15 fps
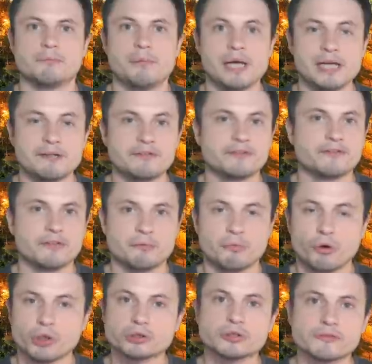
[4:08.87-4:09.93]
benefit
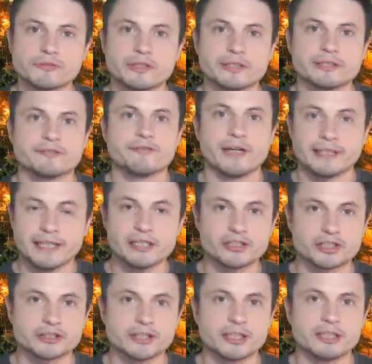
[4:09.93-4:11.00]
from all of this
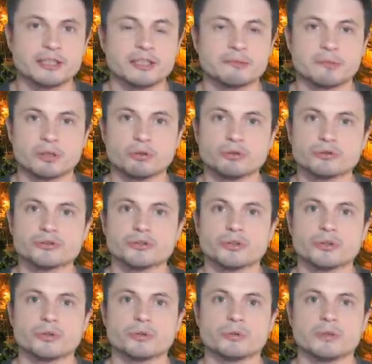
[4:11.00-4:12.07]
financially, but
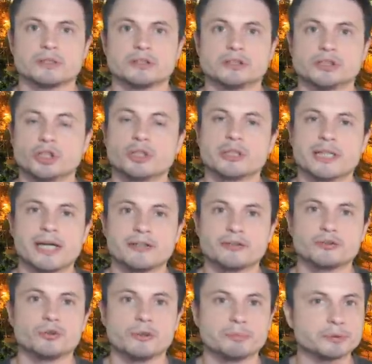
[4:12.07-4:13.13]
also learn
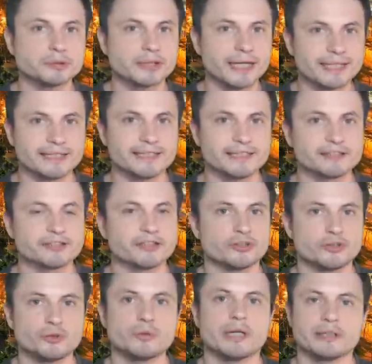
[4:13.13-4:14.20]
how to apply this
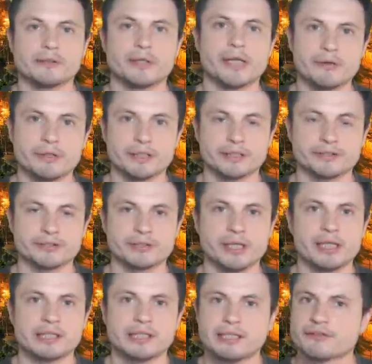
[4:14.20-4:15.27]
to other areas.
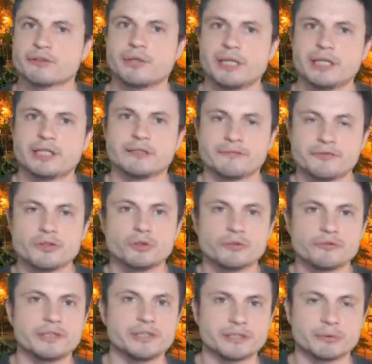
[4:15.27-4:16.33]
They've created a
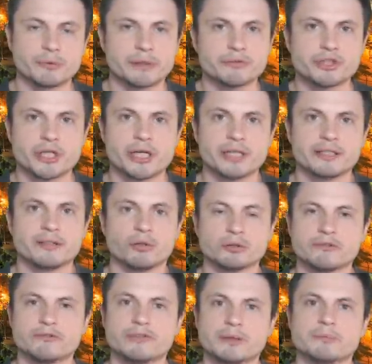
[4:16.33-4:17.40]
few of these around China,
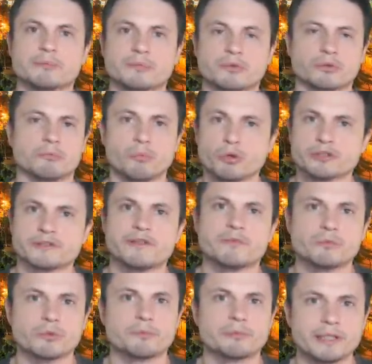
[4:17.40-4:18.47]
all of them or most of
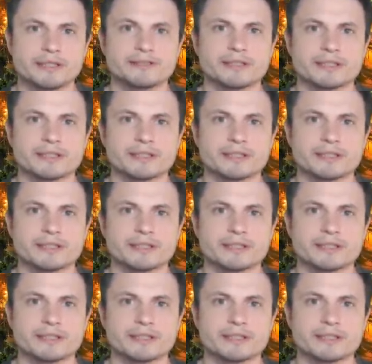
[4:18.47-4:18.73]
them were pretty